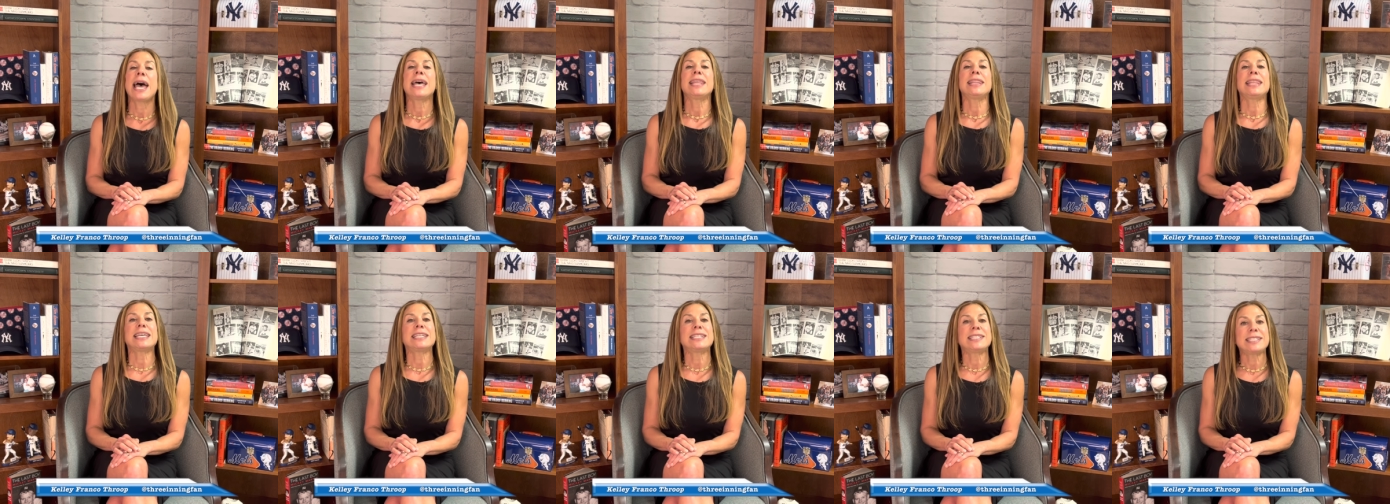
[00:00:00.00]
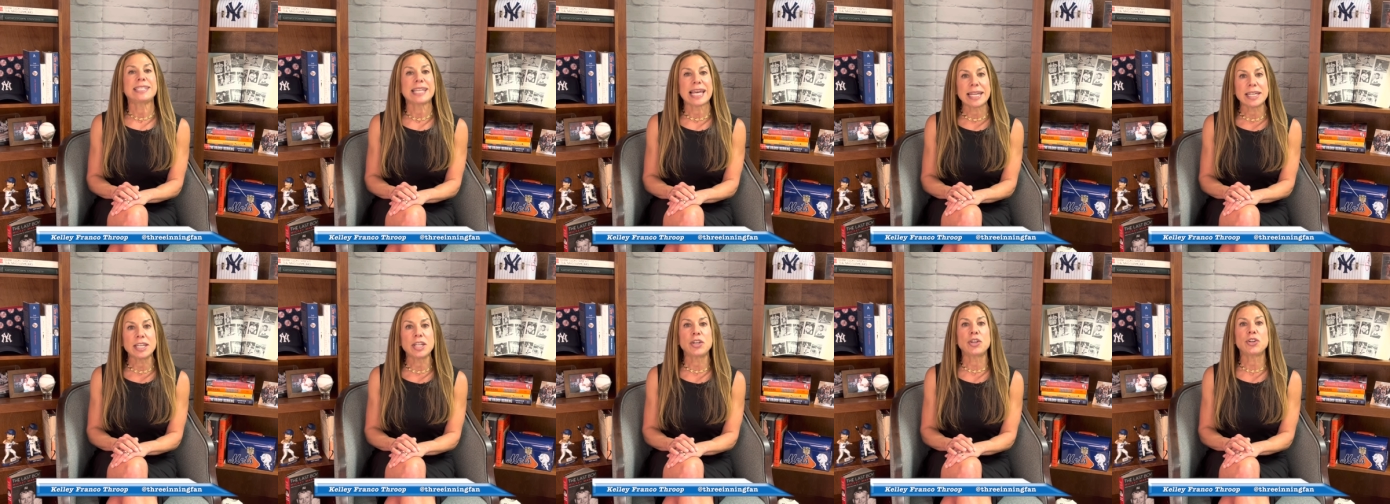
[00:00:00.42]
The
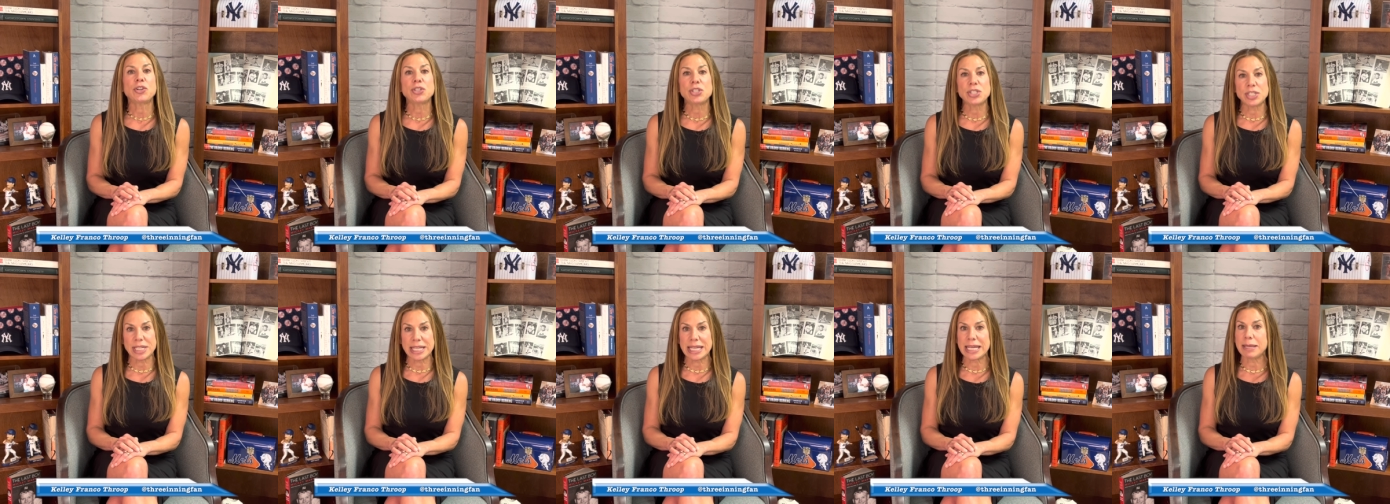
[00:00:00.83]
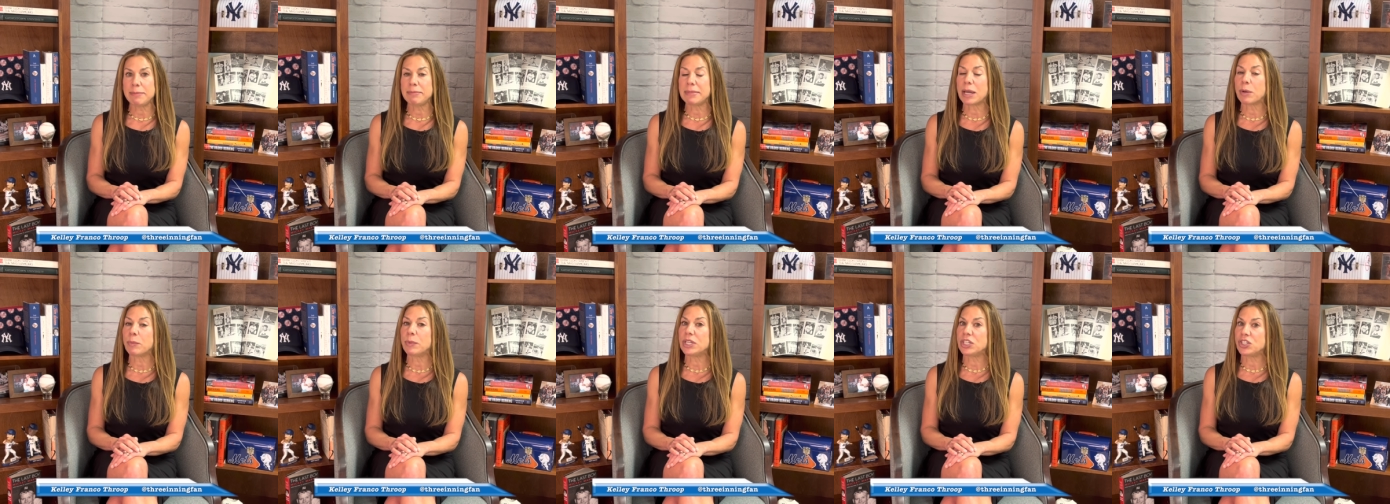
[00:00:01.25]
Senators team
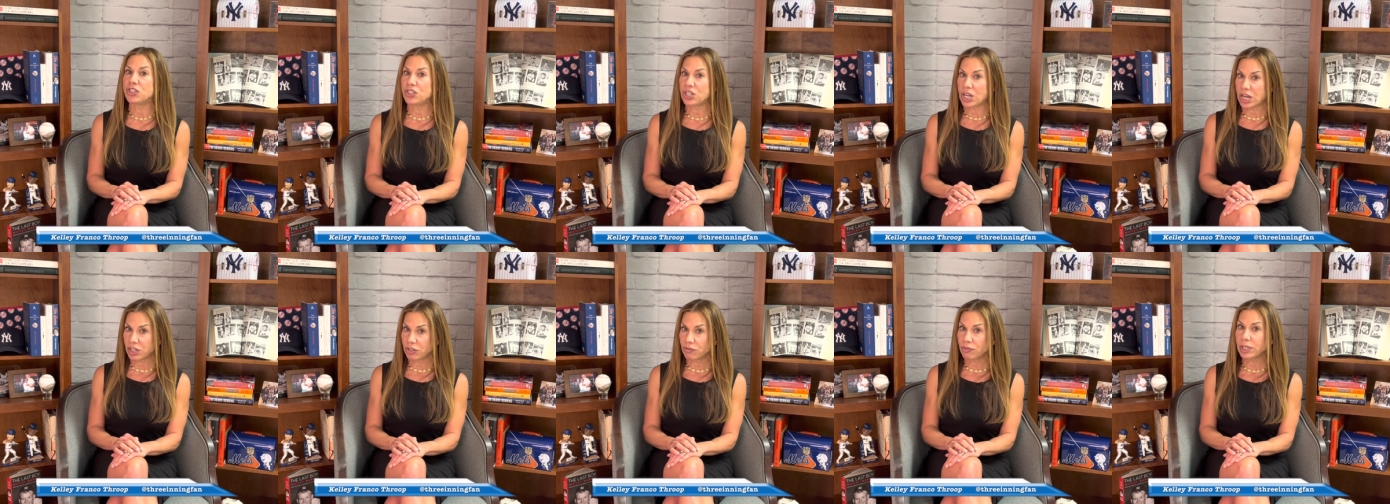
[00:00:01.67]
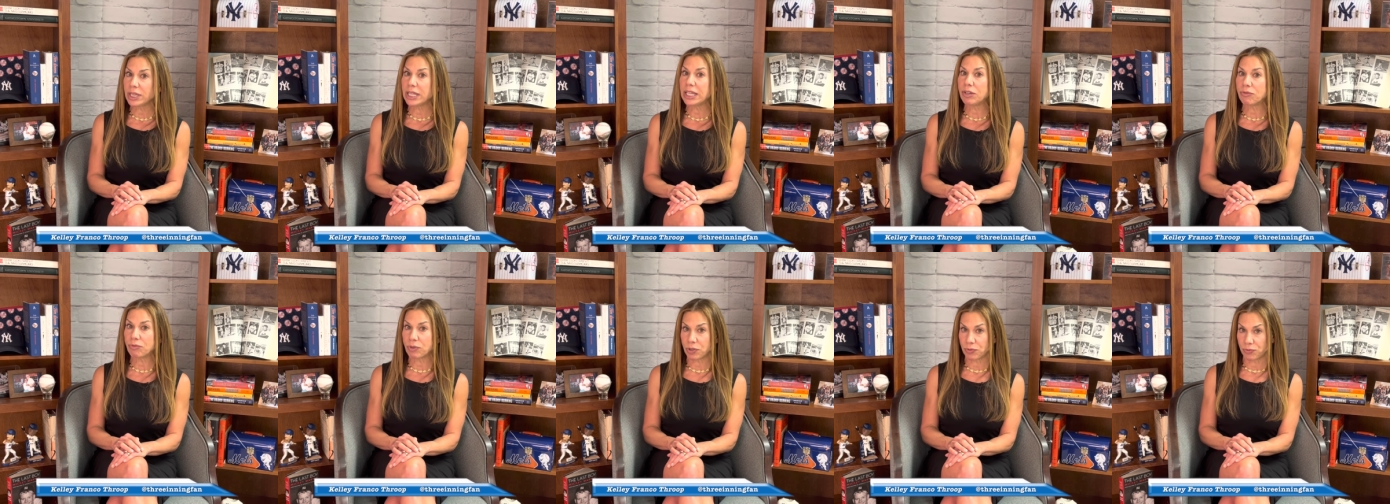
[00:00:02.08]
that we
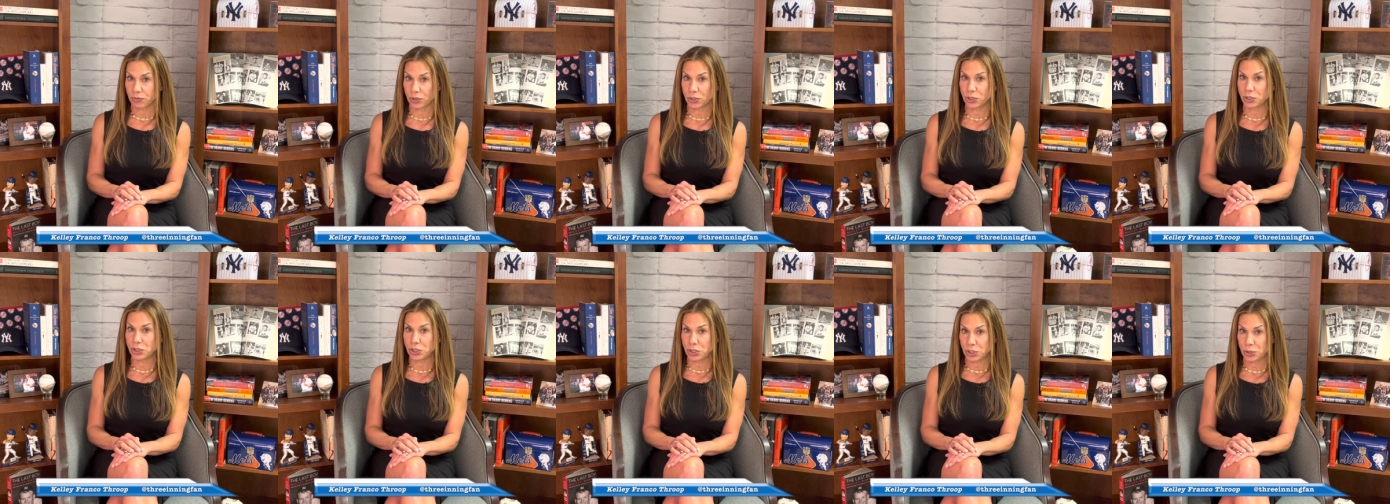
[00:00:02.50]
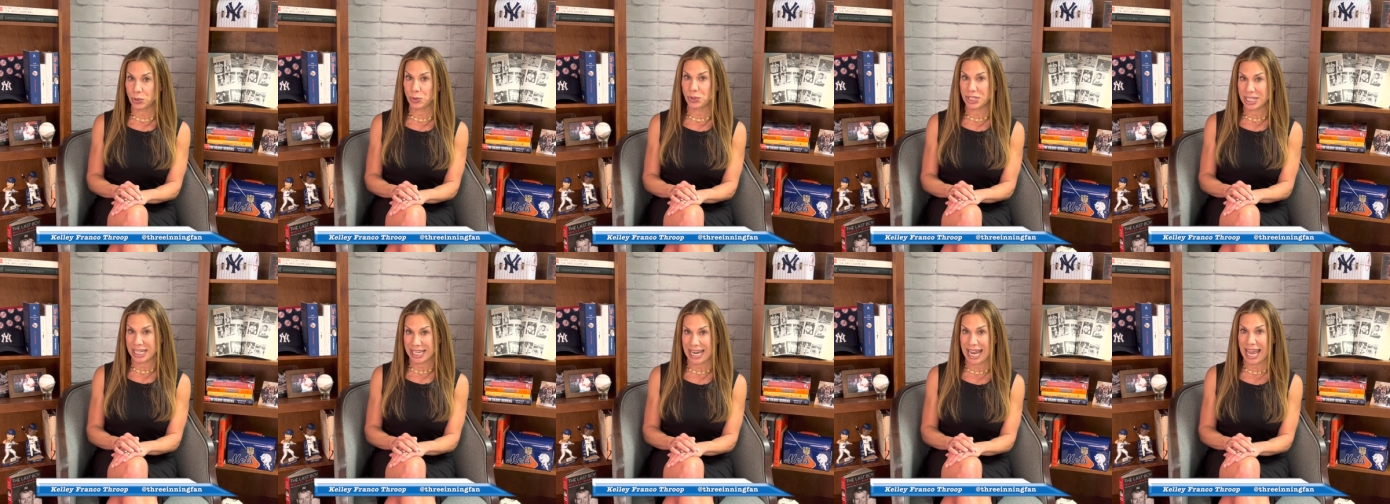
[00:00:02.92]
generally refer to
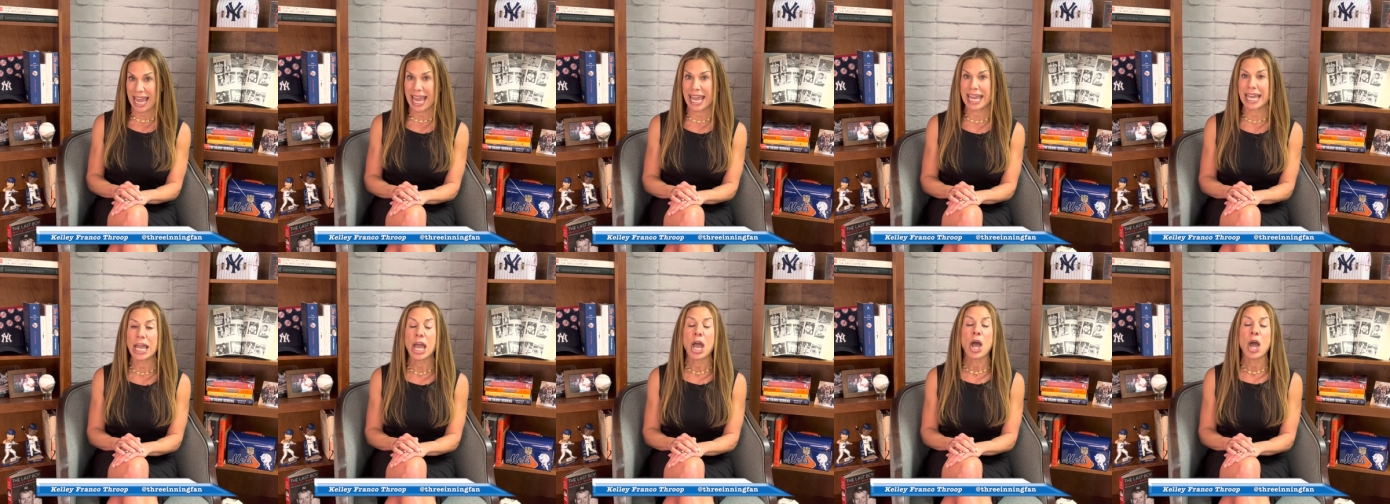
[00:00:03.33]
today